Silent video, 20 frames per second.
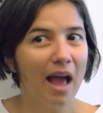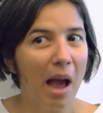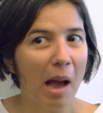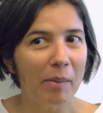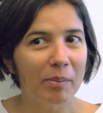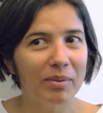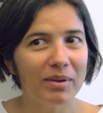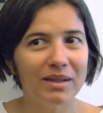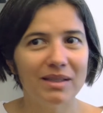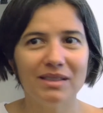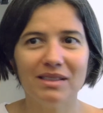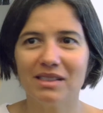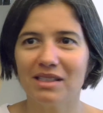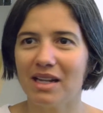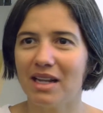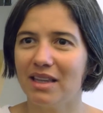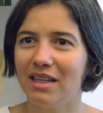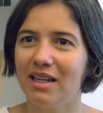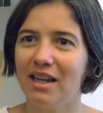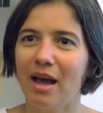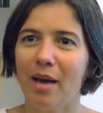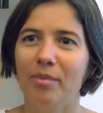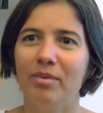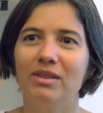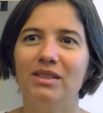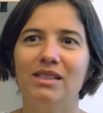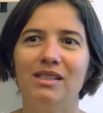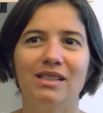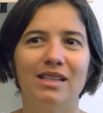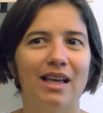happens, nothing
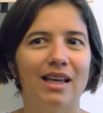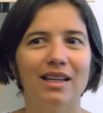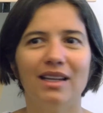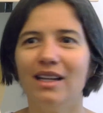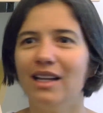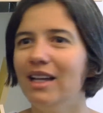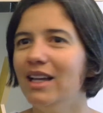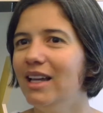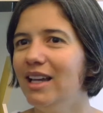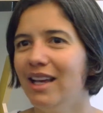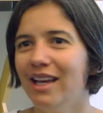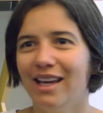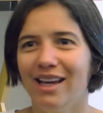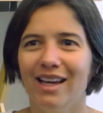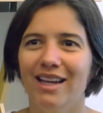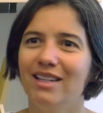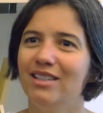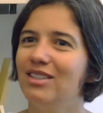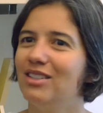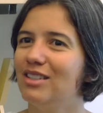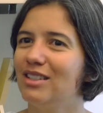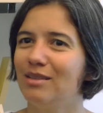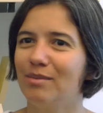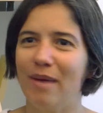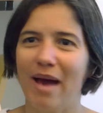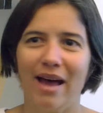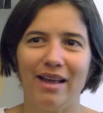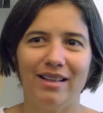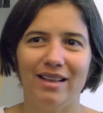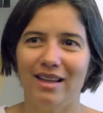happens, and suddenly it's just
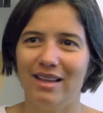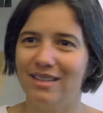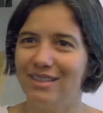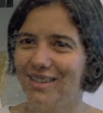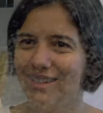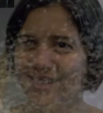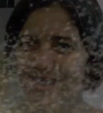madness